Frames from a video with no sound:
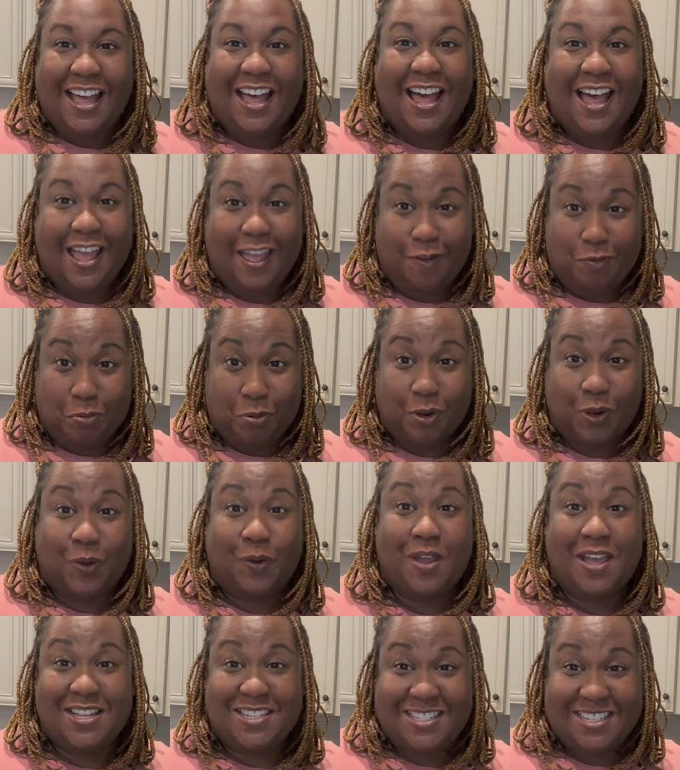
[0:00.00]
I have
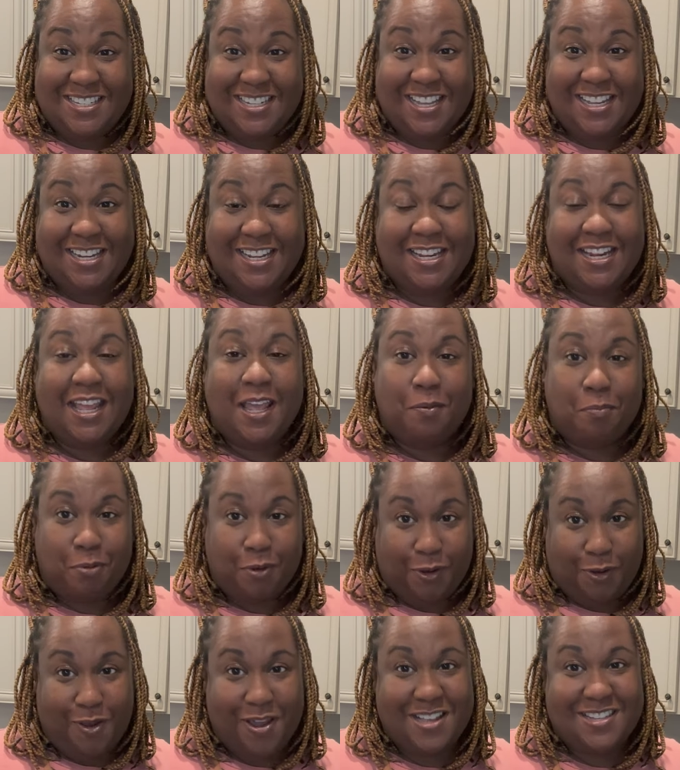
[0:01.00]
procrastinated and
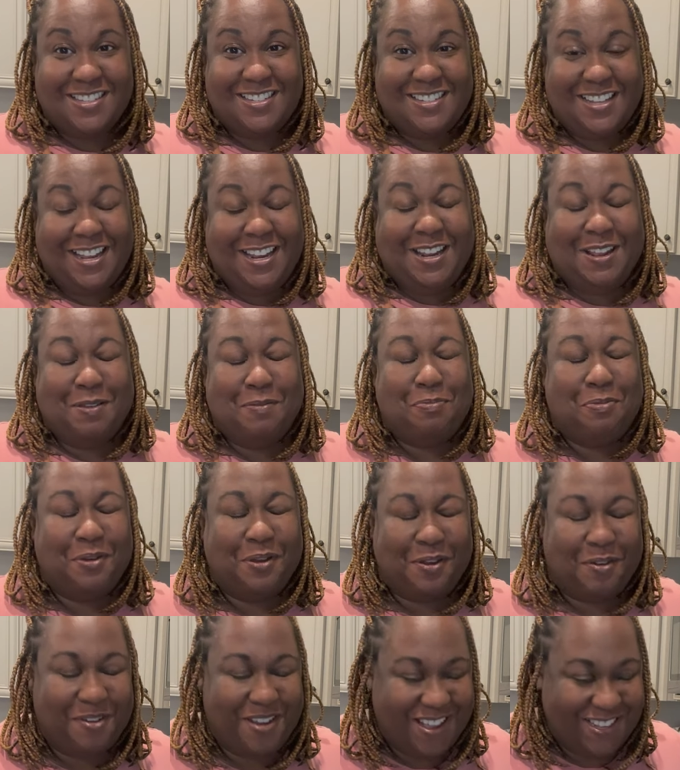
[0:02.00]
procrastinated and
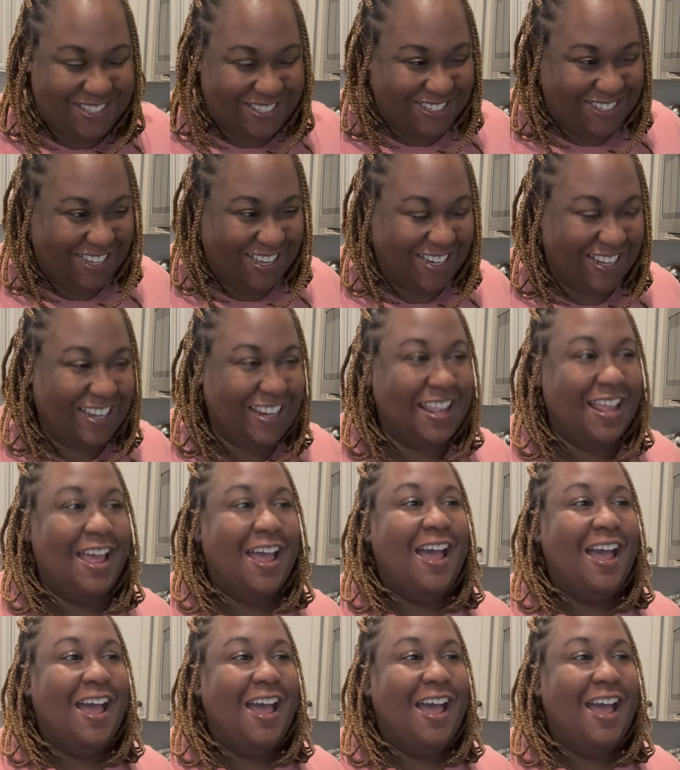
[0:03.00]
procrastinated.